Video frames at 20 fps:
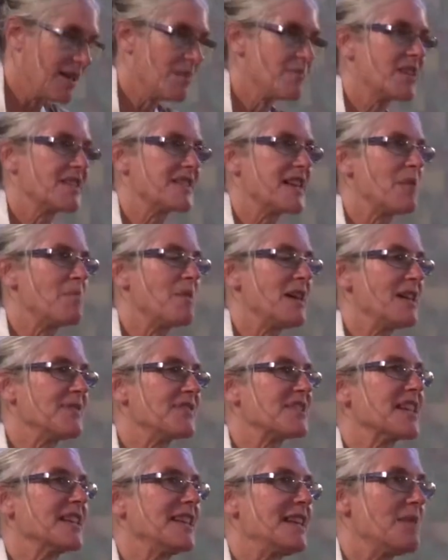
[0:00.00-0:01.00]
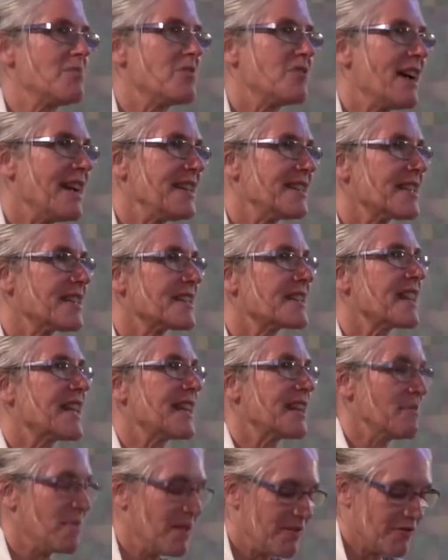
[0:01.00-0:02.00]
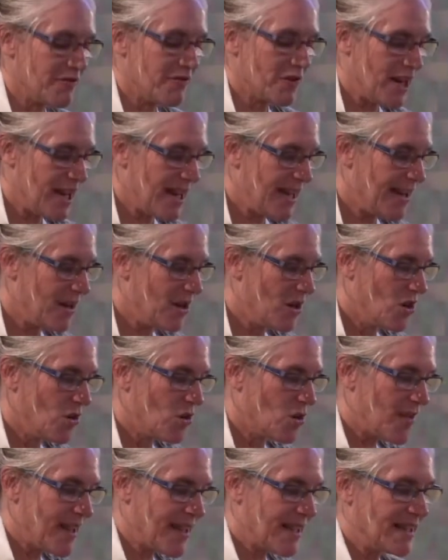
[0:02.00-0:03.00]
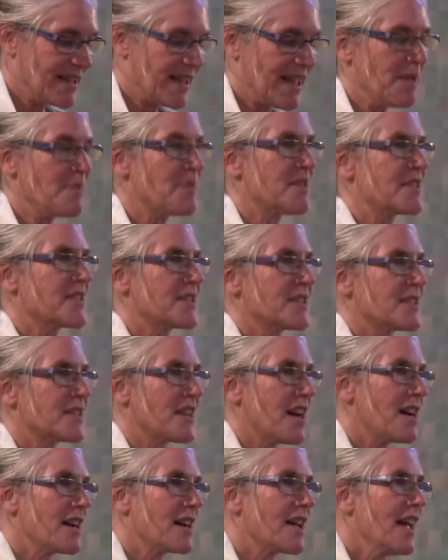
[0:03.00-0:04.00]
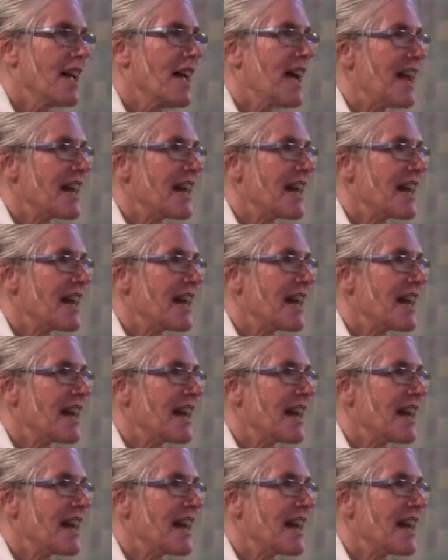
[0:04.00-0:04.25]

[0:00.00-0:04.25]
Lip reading: Because our beliefs can liberate us, they can be freeing, or they can keep us stuck.